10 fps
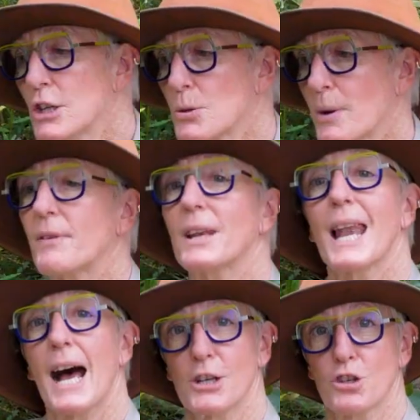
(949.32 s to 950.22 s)
to even
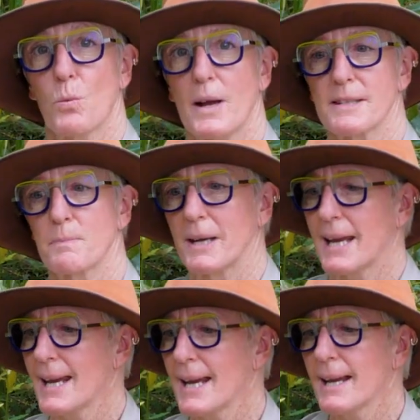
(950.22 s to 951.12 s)
larger ones, but
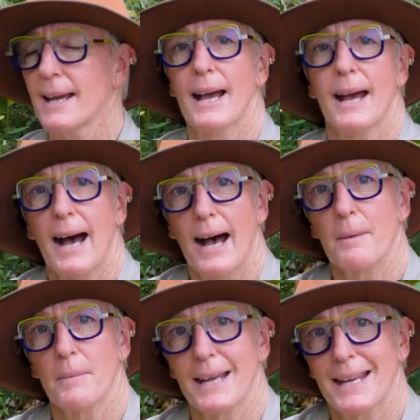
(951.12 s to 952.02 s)
here
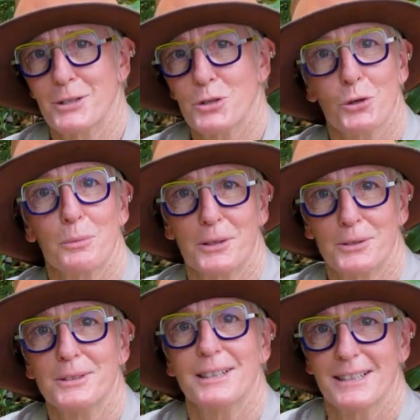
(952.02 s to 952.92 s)
in
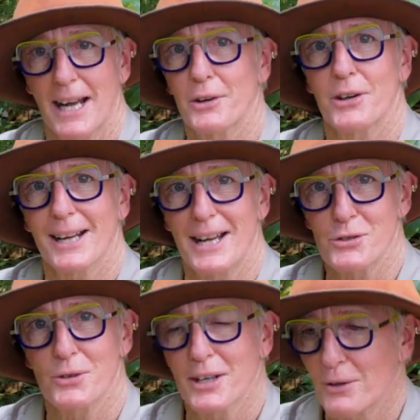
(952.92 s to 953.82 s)
Turrbal Yagara
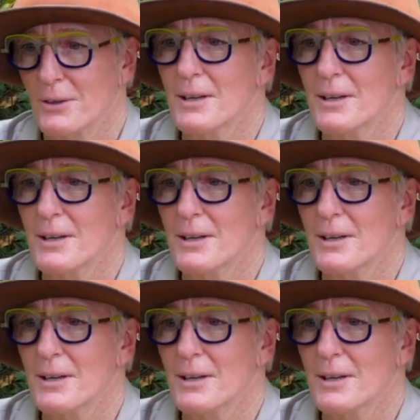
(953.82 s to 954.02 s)
country or